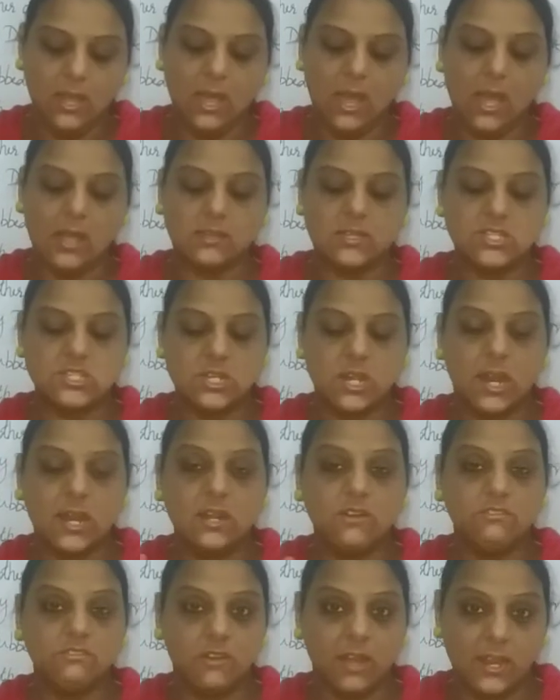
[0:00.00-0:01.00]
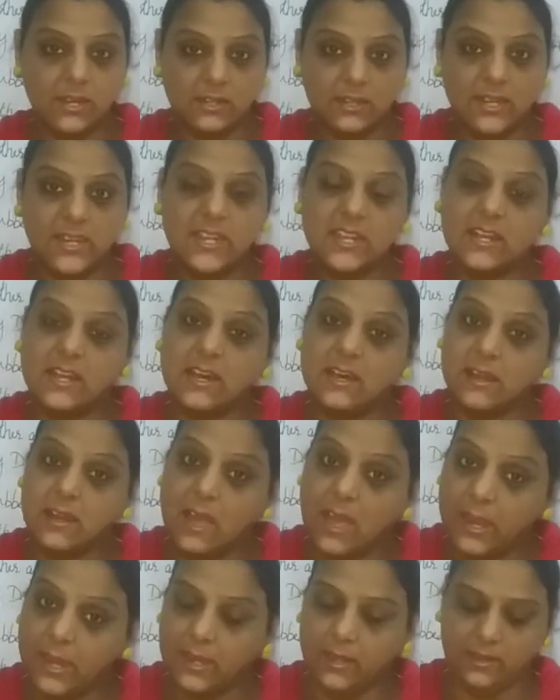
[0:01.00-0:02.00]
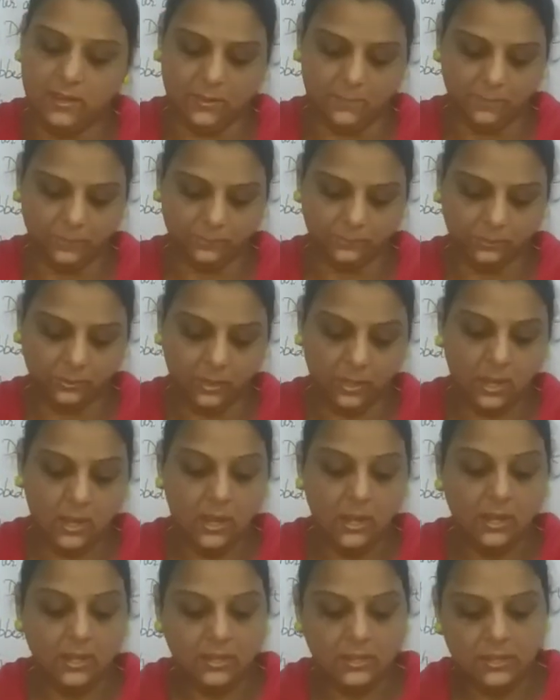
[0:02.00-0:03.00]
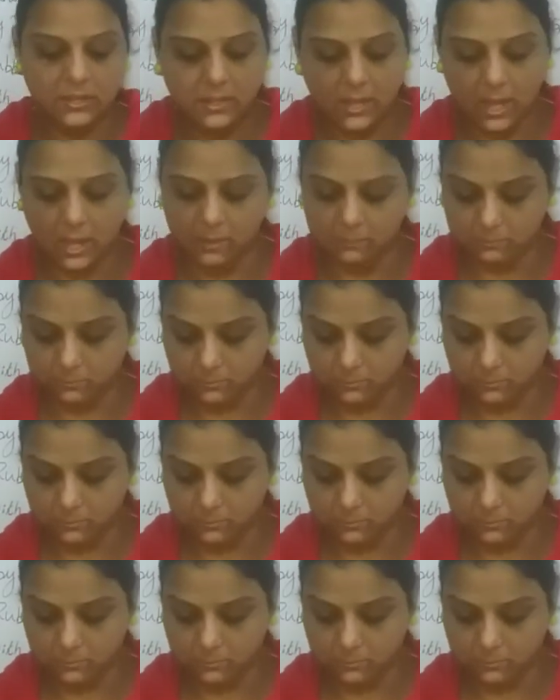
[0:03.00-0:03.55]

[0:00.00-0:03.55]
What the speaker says: and the child finally cried. Damn.